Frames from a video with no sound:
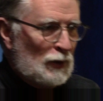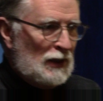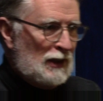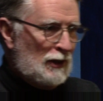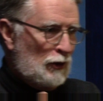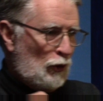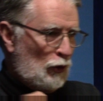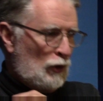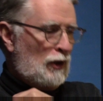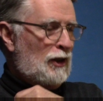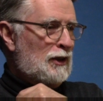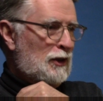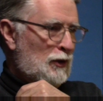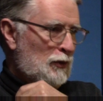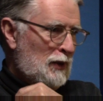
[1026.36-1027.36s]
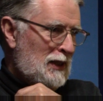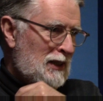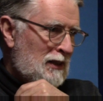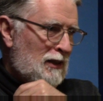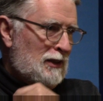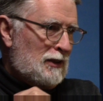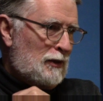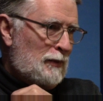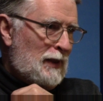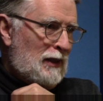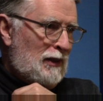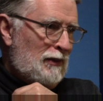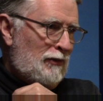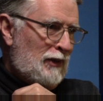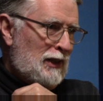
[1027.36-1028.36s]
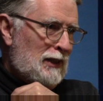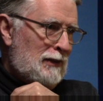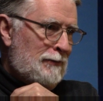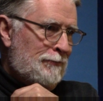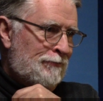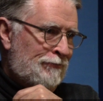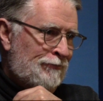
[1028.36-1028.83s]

we can no longer read Huckleberry Finn.